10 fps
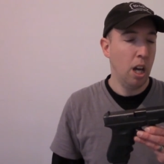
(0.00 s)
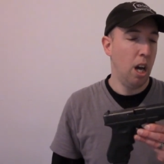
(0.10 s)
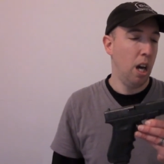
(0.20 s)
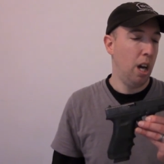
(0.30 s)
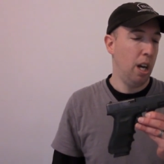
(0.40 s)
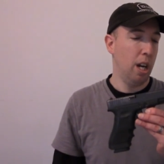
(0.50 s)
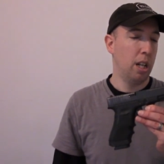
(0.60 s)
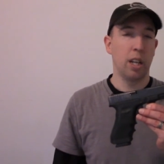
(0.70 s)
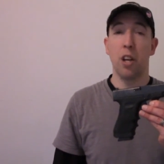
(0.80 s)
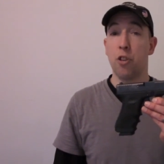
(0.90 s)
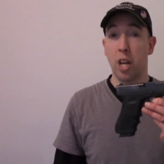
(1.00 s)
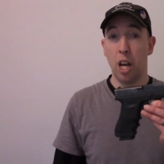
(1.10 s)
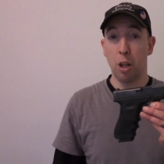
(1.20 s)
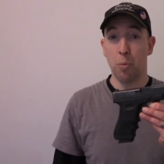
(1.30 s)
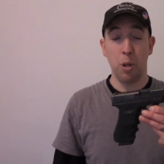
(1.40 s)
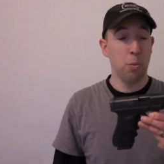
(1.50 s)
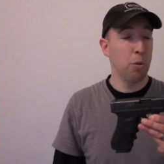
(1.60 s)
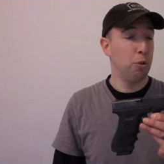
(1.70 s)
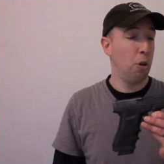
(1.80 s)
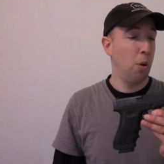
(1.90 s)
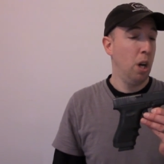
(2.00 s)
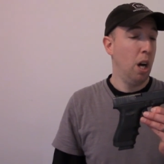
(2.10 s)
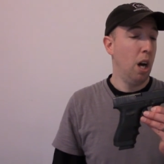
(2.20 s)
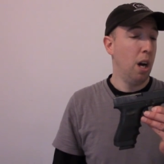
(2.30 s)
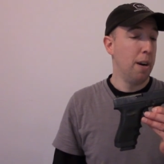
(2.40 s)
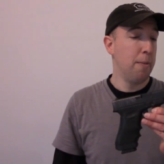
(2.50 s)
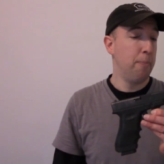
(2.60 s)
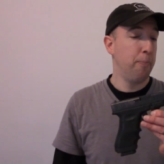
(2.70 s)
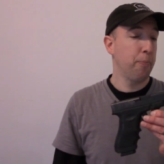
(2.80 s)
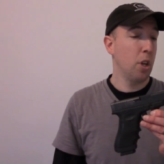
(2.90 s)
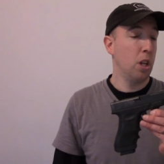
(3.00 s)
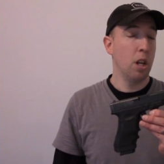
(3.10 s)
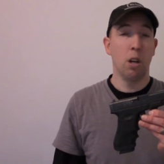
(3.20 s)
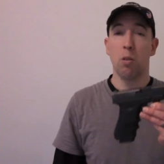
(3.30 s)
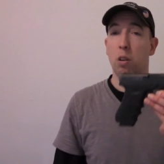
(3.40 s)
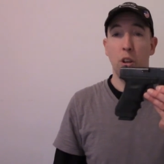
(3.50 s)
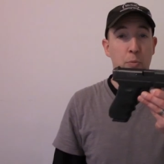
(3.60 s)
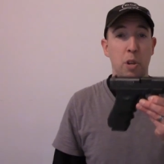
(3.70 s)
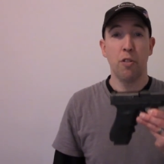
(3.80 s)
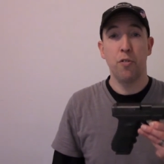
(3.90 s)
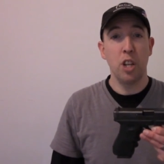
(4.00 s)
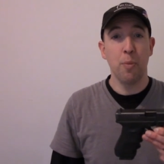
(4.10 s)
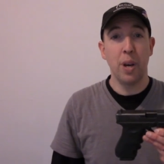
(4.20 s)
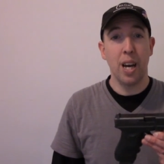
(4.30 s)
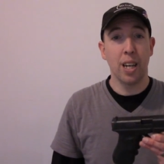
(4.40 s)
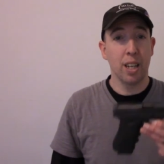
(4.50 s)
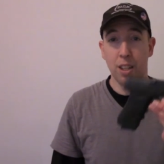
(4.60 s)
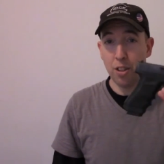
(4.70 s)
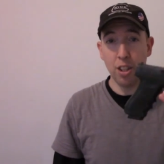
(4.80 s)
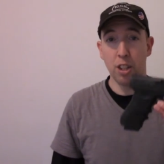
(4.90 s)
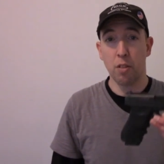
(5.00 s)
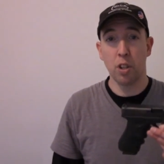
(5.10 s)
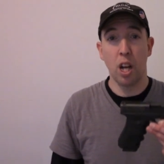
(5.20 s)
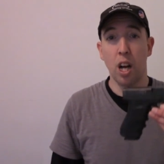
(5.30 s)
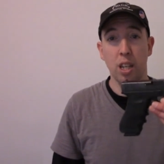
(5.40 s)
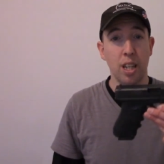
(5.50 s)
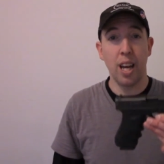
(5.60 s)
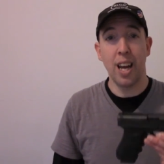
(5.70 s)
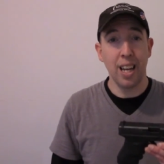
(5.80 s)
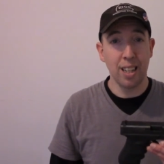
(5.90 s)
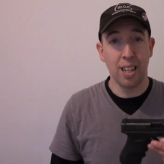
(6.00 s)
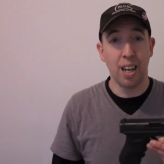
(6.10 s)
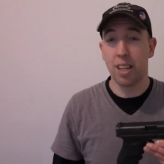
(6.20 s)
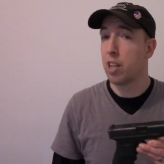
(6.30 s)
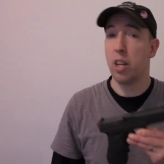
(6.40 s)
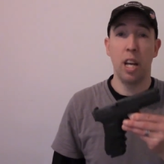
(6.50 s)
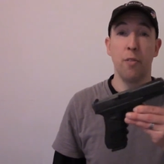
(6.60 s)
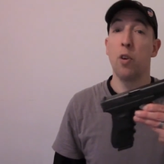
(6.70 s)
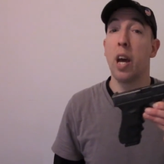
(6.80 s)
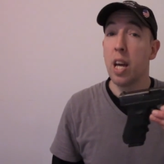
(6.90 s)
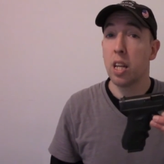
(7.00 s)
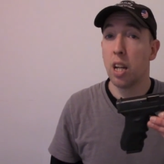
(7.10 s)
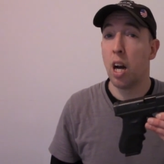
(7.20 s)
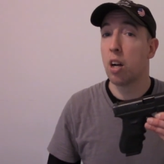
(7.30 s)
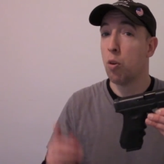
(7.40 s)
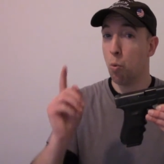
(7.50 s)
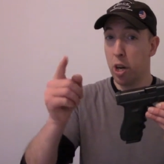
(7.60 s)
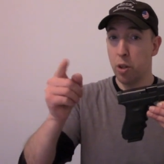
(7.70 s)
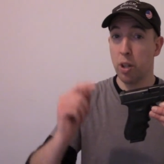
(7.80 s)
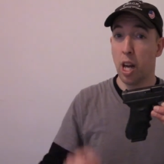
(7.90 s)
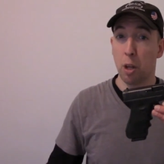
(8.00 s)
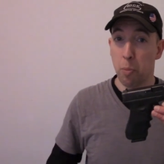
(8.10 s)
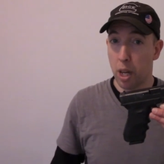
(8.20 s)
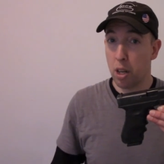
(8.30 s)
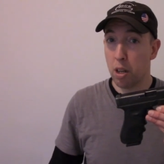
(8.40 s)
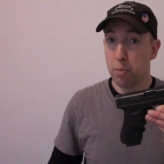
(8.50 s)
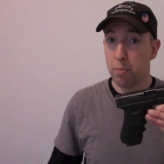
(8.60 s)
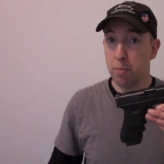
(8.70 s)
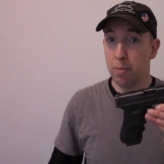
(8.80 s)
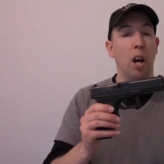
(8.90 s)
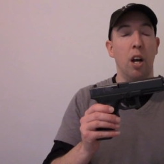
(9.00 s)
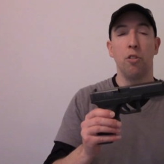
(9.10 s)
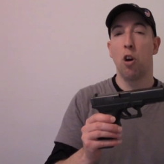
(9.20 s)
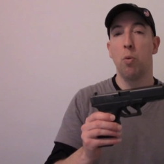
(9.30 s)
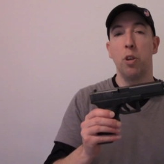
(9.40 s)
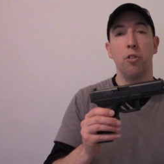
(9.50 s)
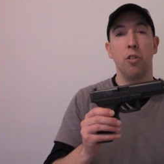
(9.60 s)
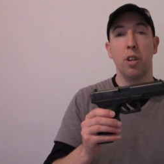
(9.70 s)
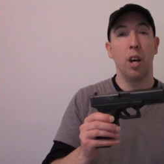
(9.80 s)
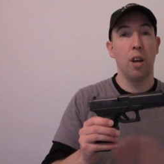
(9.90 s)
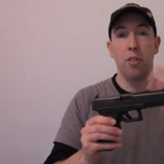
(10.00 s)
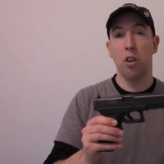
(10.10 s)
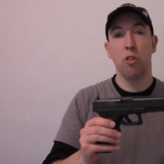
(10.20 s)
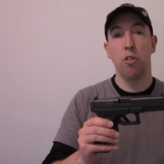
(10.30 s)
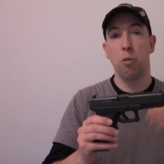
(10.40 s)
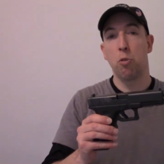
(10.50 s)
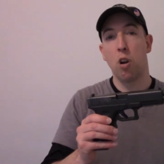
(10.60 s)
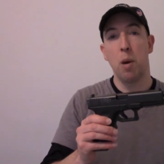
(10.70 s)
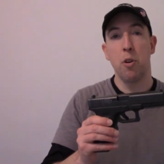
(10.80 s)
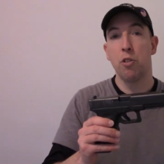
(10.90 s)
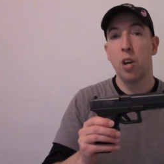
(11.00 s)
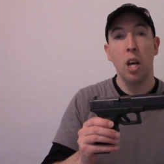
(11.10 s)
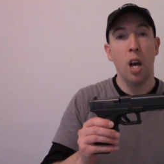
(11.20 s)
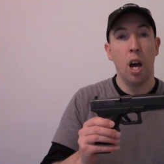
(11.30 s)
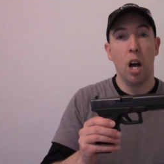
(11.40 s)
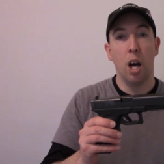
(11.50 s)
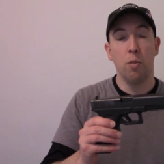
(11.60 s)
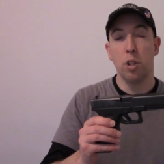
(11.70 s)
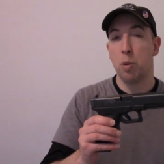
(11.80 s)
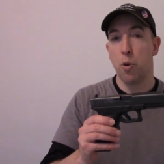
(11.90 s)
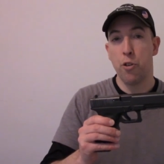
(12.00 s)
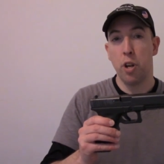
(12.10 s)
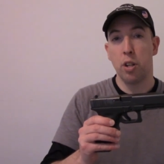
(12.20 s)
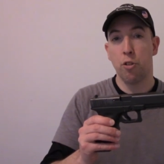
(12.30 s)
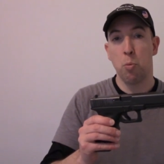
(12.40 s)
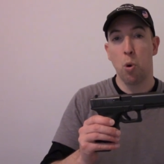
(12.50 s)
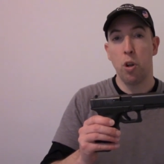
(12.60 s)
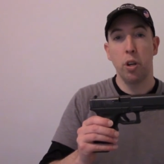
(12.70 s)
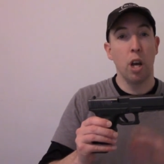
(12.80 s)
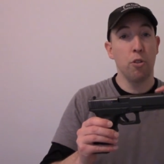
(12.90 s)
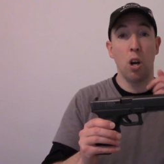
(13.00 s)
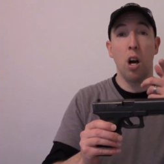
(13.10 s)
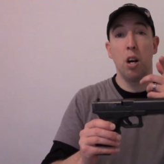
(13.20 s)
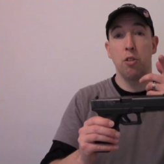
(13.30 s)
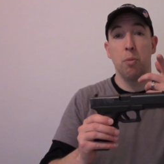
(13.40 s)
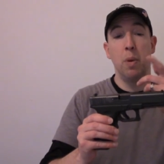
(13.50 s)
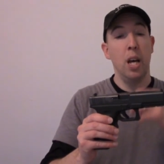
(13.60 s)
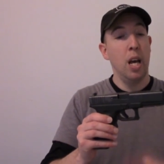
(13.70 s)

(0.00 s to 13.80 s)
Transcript: uh, and I like educating people. So, um, you know, give me your feedback. Do you love Glock? Do you hate Glock? And if you hate Glock, what do you like better? Uh, as always, uh, thanks to the subscribers. Uh, I really appreciate the support. You guys are awesome.